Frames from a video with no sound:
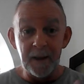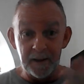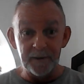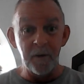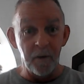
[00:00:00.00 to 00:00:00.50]

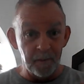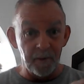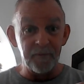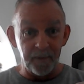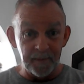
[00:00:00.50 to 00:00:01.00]

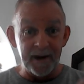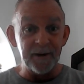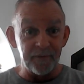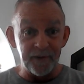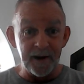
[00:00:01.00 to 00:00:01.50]
normal for me
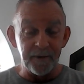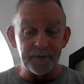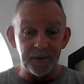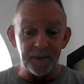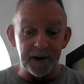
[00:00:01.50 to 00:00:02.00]
to fail
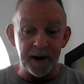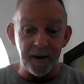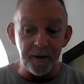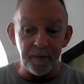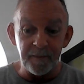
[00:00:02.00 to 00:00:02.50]
to
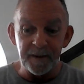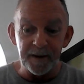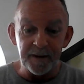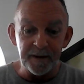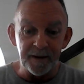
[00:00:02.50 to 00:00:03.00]
recall.
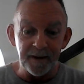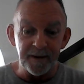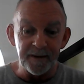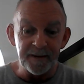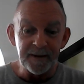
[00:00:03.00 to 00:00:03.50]
But
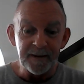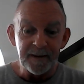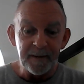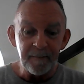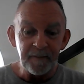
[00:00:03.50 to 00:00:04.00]
uh,
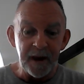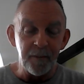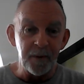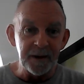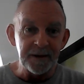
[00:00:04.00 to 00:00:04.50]
I
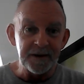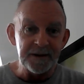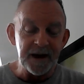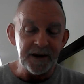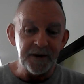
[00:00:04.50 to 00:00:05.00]
wanted to
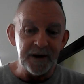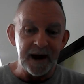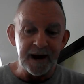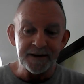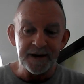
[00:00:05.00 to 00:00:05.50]
tell you
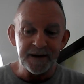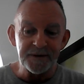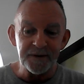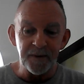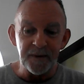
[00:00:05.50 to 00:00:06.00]
guys that
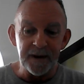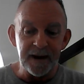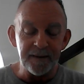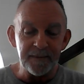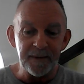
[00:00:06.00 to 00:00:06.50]
story.
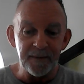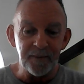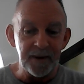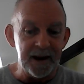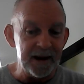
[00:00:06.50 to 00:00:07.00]
I
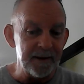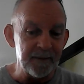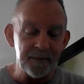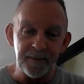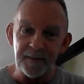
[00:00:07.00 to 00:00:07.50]
we
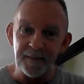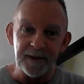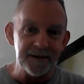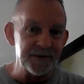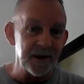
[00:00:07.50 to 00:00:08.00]

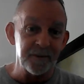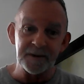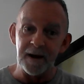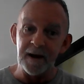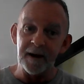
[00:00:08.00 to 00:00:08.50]
Joe
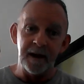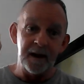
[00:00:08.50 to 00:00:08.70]
was like,